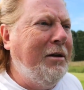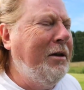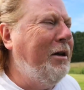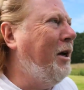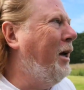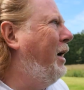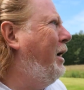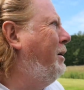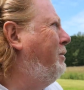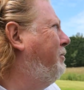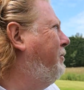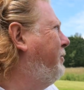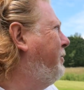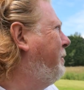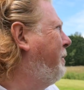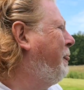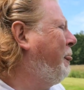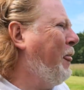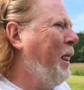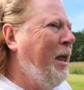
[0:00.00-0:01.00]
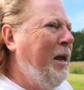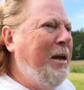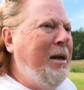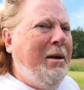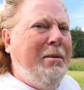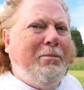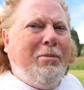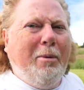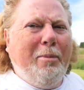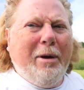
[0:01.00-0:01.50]
Um,
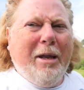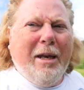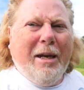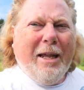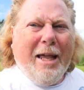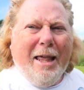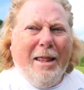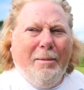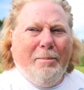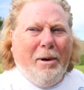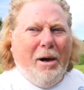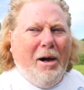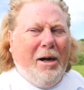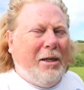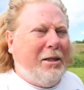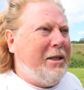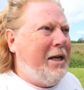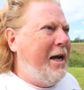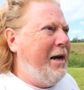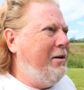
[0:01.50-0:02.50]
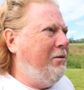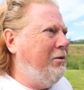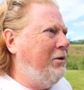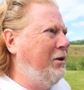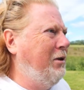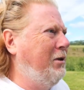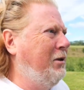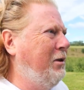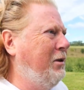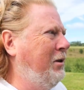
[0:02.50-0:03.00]
probably going to get the bikes out.
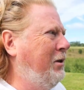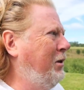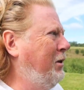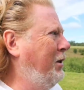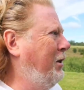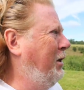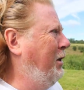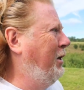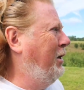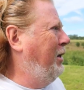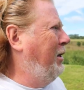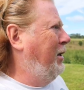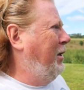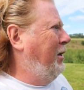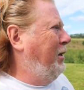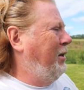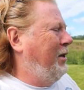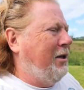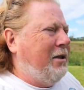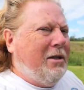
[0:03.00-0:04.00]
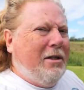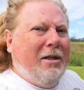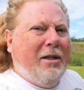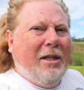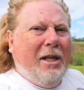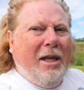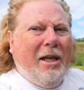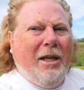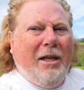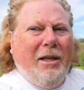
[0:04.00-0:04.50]
The,
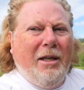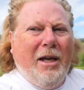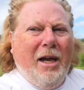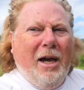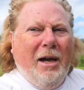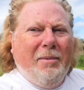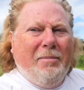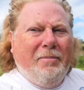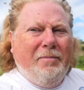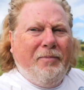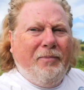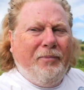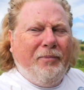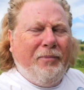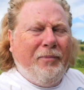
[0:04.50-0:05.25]
the, um,